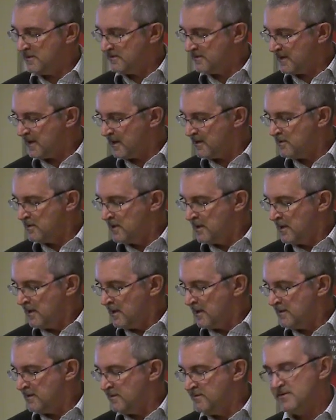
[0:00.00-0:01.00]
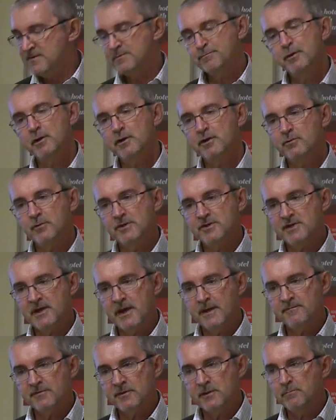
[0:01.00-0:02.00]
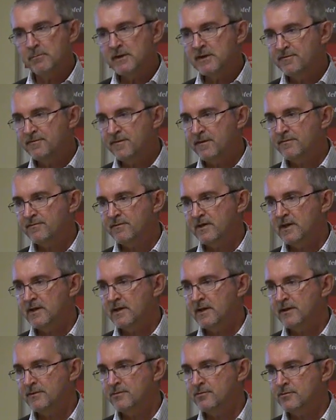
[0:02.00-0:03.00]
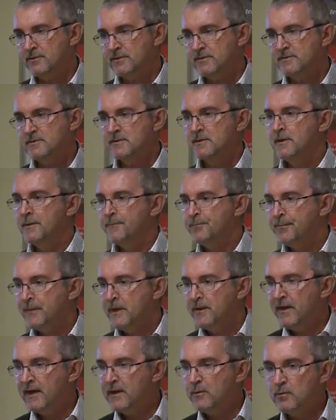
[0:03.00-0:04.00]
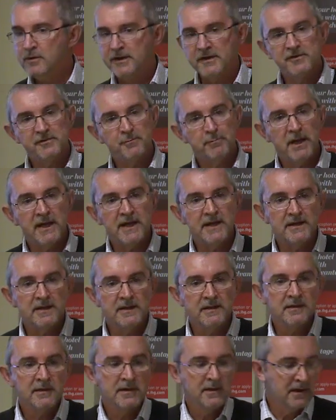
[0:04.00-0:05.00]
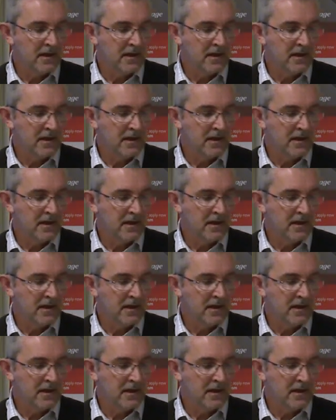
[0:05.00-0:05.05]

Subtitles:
years ago, and in this book, which came from the mid 1500s, they were explaining